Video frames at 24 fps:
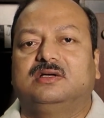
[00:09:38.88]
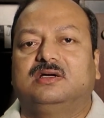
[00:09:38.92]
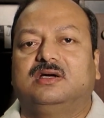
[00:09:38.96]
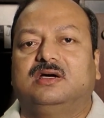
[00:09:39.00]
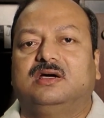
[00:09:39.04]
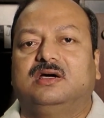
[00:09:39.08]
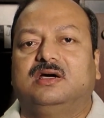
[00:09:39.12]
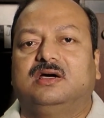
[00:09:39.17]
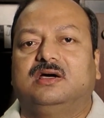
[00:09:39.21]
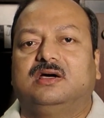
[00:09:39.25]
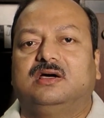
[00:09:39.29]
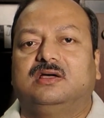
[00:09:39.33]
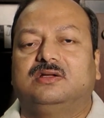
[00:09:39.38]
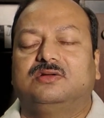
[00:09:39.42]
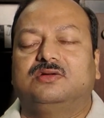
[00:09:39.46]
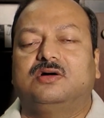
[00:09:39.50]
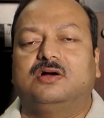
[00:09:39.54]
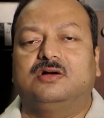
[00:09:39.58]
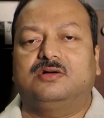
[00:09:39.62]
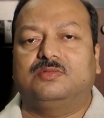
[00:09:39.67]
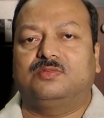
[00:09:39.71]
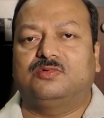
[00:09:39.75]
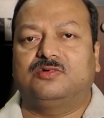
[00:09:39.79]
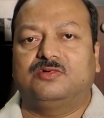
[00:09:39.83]

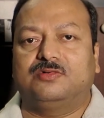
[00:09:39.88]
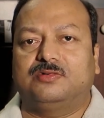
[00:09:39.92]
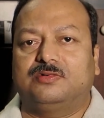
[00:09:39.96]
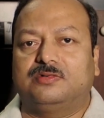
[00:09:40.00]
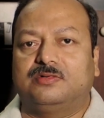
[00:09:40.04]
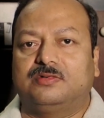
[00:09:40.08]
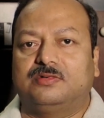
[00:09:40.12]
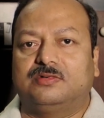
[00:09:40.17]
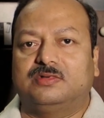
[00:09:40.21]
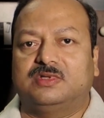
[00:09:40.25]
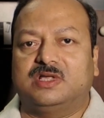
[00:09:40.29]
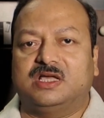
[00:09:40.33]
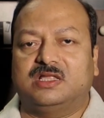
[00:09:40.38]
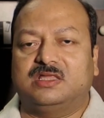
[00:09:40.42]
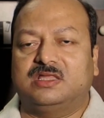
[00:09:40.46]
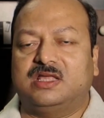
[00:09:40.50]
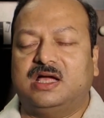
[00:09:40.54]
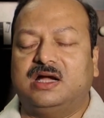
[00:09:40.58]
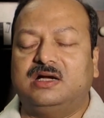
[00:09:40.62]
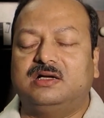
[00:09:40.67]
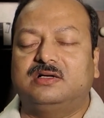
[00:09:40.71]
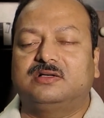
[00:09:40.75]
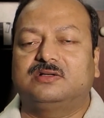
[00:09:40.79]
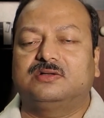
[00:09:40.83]
not more than
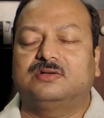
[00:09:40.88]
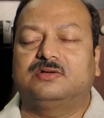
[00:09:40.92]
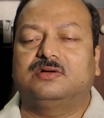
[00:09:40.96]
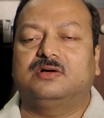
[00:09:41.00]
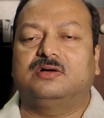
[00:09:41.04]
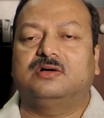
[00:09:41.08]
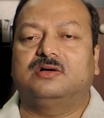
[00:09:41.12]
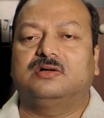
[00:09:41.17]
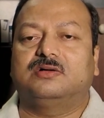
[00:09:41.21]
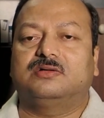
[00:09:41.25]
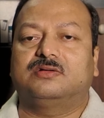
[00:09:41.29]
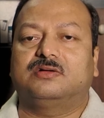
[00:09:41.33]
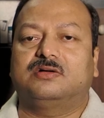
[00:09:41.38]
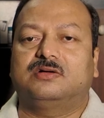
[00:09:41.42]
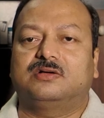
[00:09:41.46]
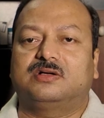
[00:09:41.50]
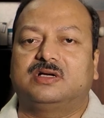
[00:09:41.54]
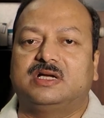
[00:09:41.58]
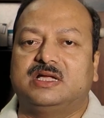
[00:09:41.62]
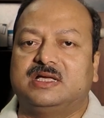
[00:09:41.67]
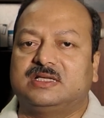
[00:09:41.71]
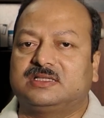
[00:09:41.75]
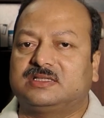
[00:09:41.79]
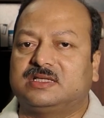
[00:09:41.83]
that or
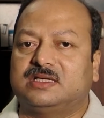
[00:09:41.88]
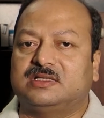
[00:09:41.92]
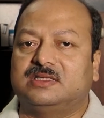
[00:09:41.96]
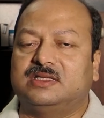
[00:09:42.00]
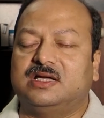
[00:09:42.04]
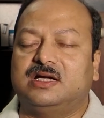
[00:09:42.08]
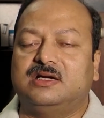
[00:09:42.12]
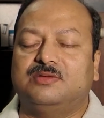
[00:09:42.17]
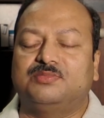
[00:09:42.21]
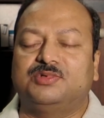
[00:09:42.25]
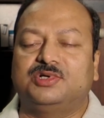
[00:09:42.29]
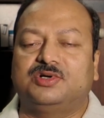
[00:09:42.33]
not less than that,